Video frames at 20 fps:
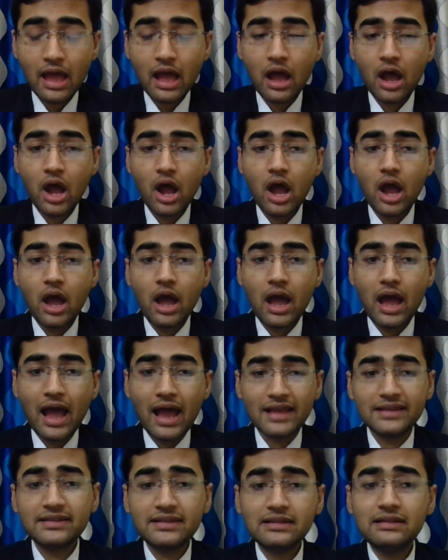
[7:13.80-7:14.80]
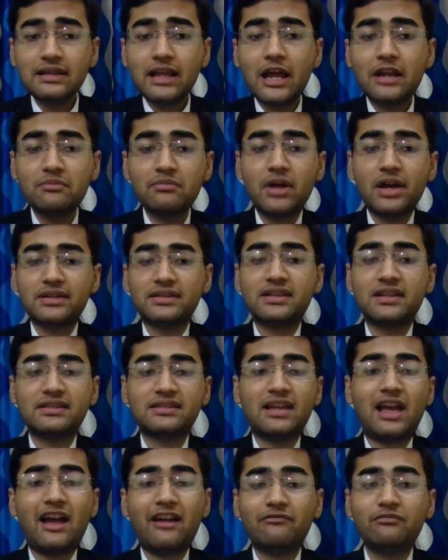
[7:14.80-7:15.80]
As the land masses have been
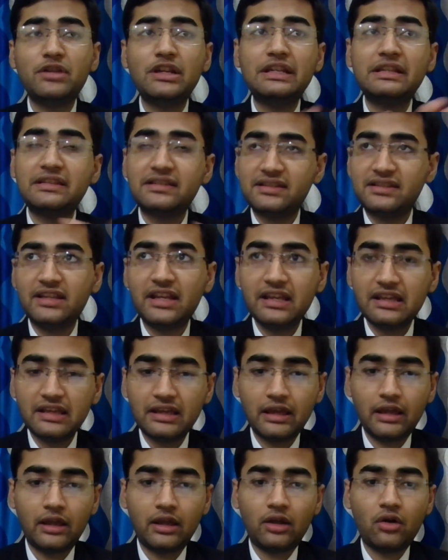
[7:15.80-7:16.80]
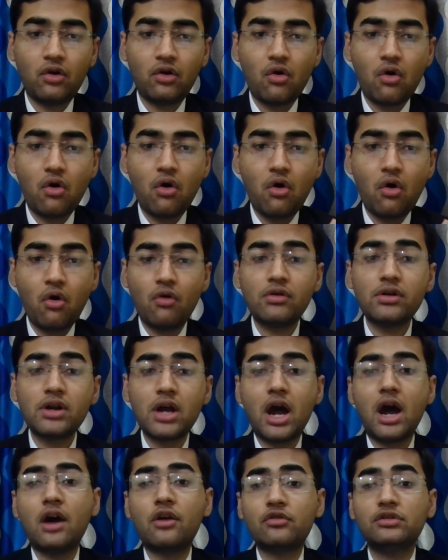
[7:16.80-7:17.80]
sinking or are on the
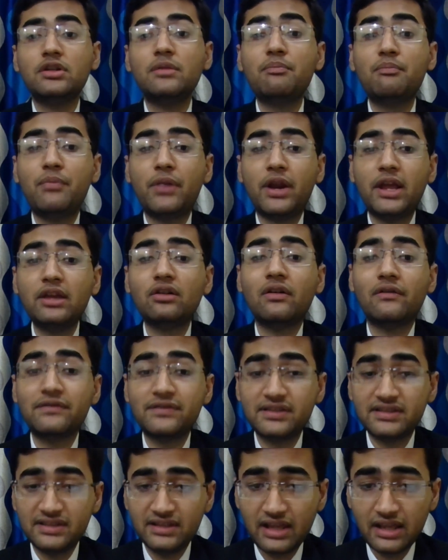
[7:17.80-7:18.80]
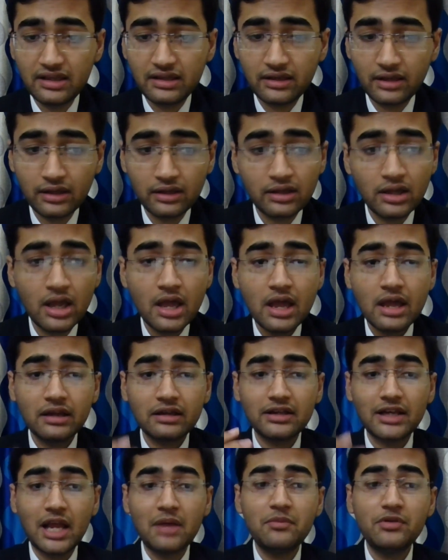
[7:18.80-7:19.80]
brink of sinking, climate
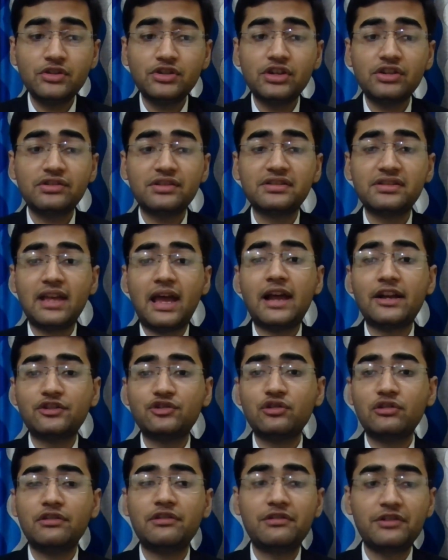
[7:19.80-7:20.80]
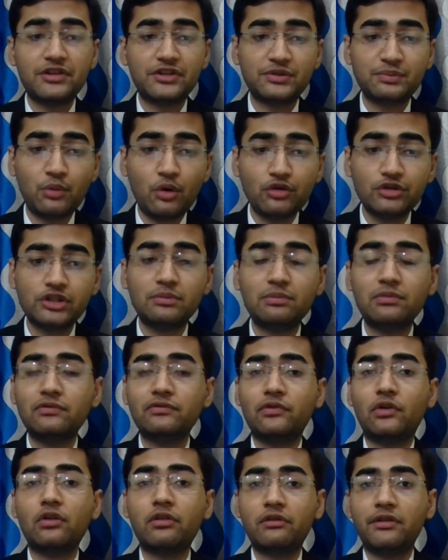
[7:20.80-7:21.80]
change is actually responsible for
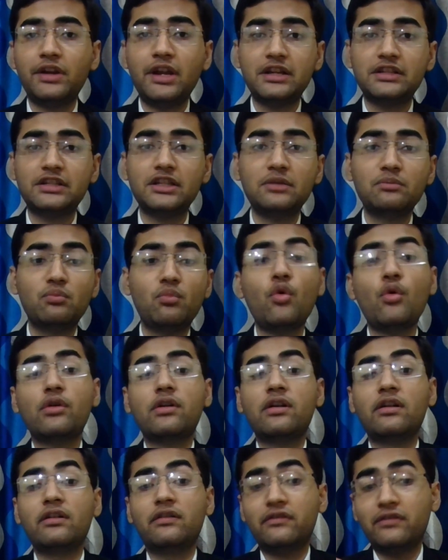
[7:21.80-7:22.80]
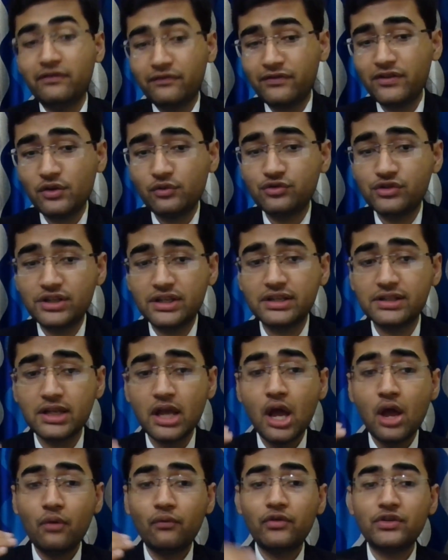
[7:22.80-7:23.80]
creating more refugees, which is
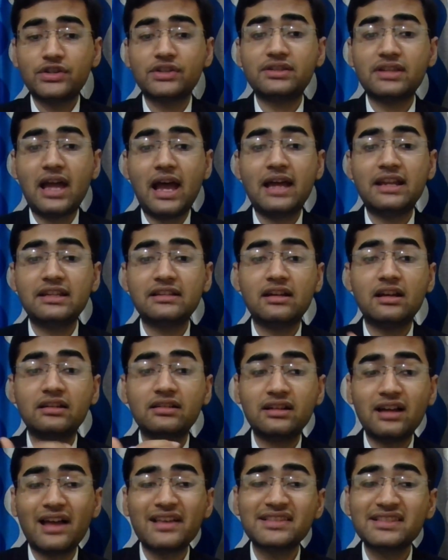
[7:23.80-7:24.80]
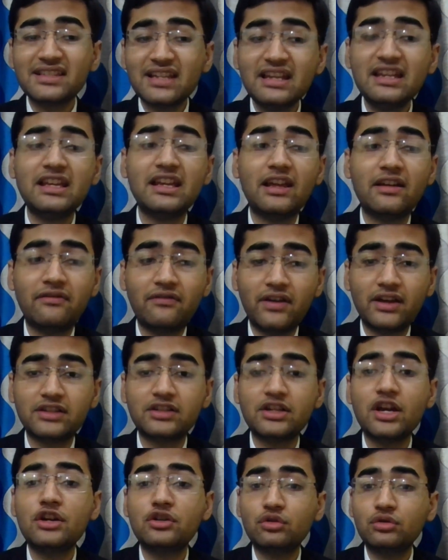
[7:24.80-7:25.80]
adding a cascading effect to the
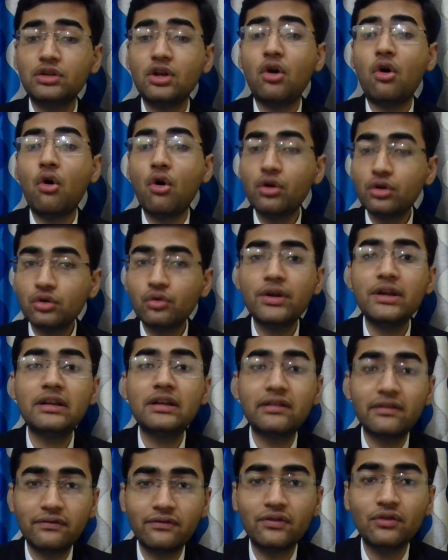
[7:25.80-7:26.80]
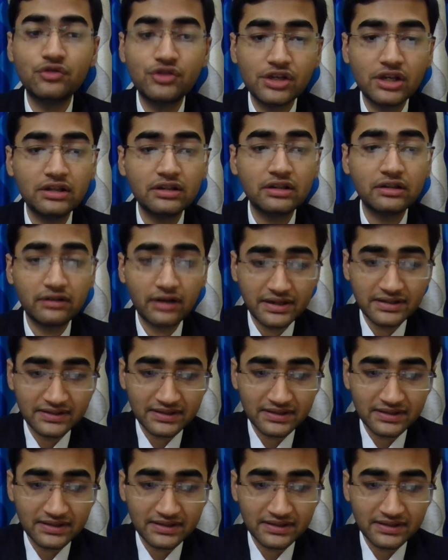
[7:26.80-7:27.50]
ongoing refugee crisis.